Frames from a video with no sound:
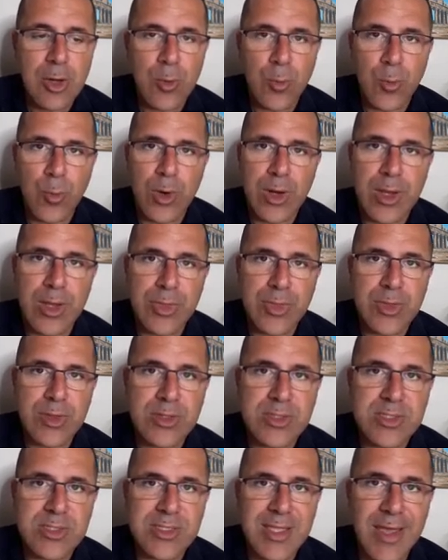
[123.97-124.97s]
with
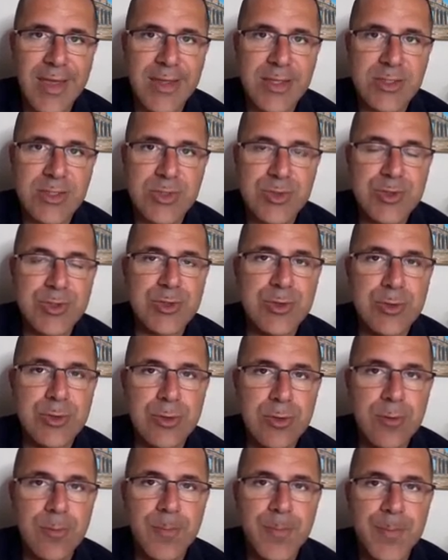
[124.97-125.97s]
stage
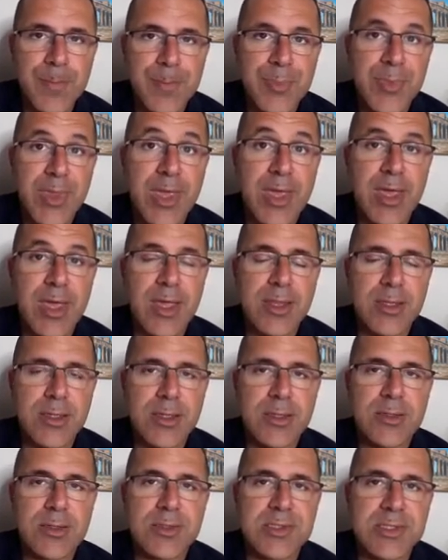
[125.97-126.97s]
two
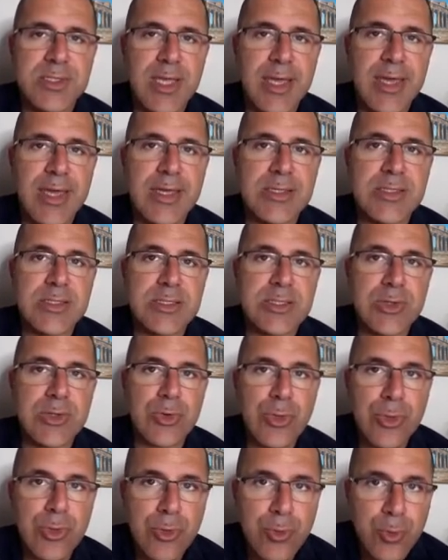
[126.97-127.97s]
and stage
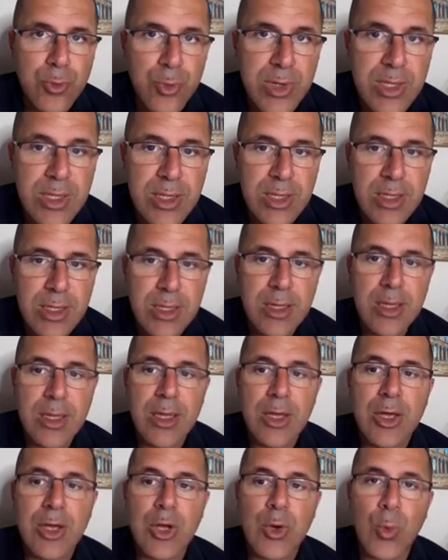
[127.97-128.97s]
three
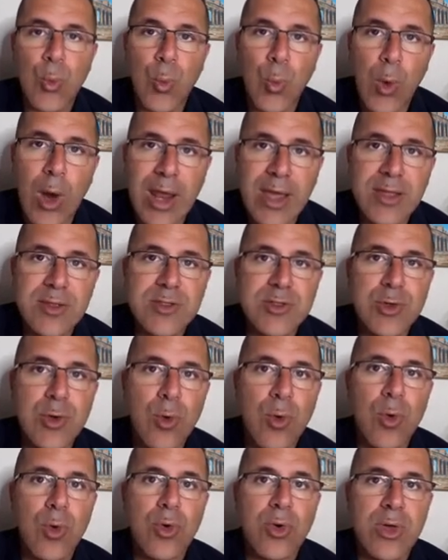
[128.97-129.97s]

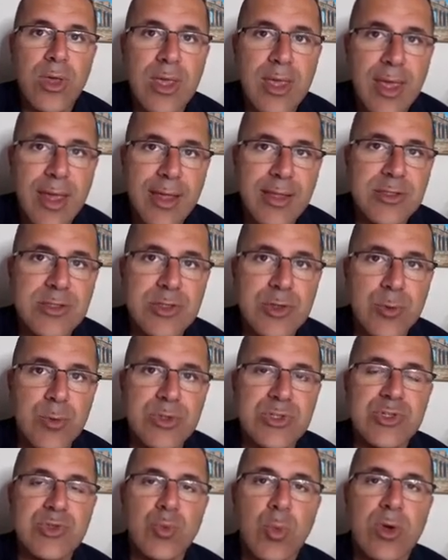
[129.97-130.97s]
rectal cancer,
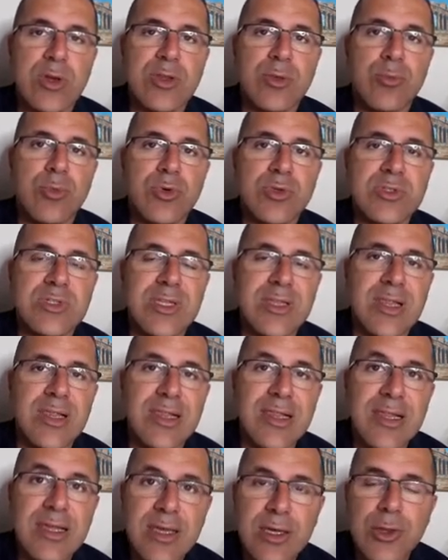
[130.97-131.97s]
which is one of the most
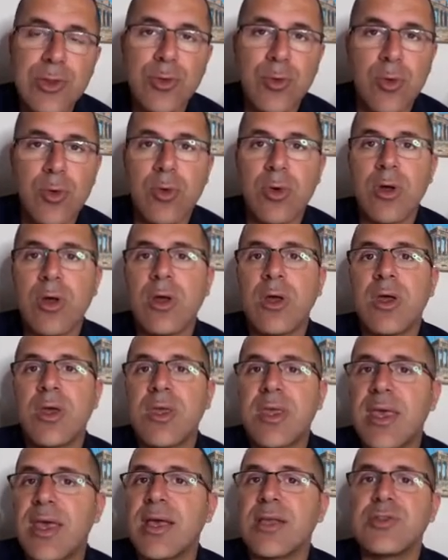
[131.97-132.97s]
lethal
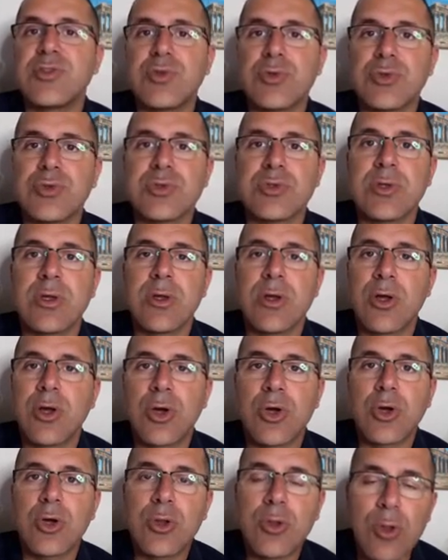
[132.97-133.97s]
cancers
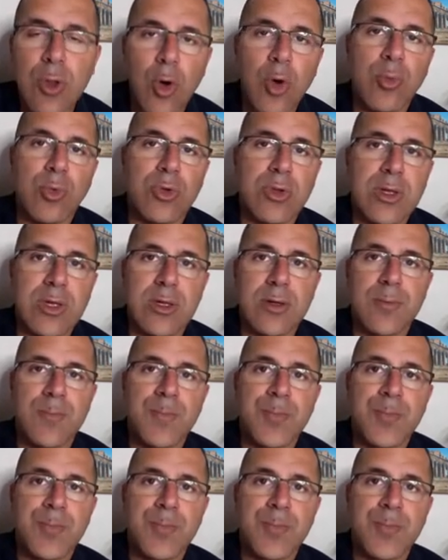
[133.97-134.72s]
globally.